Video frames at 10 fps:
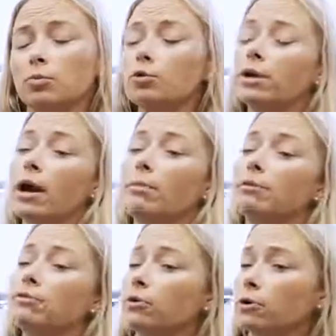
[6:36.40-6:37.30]
prehab
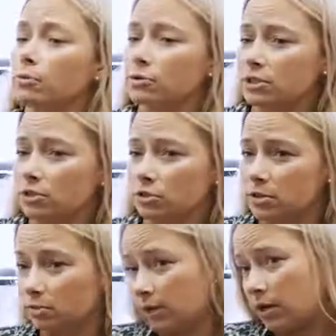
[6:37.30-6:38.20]
before your procedures,
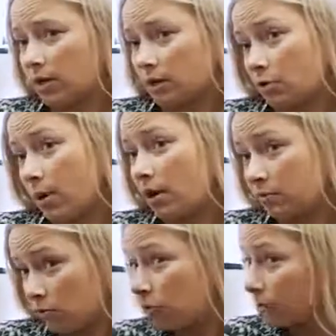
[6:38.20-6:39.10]
and then we can kind of go back
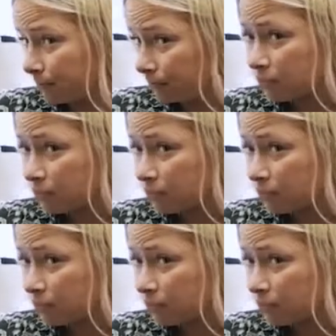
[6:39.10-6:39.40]
and forth.